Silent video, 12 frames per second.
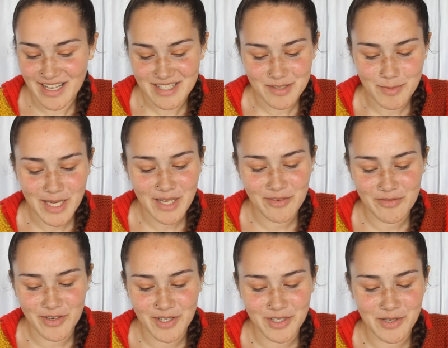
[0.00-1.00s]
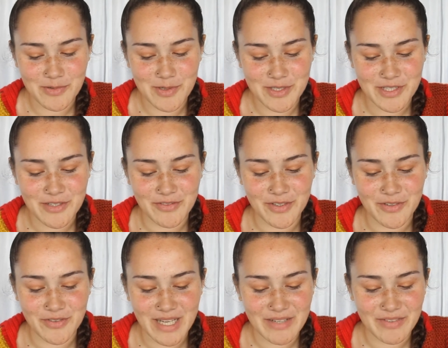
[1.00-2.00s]
a sweet and fun coordinate for your
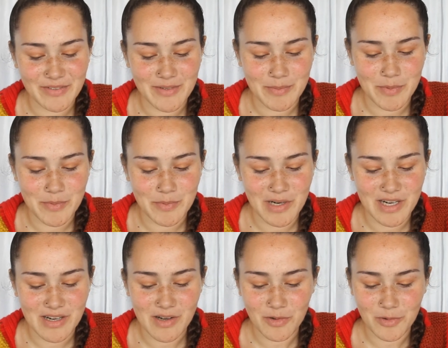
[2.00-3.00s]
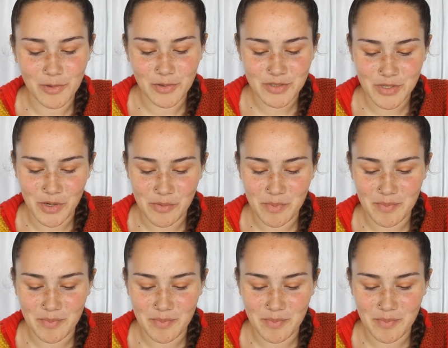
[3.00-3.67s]
favourite ripple bra or top,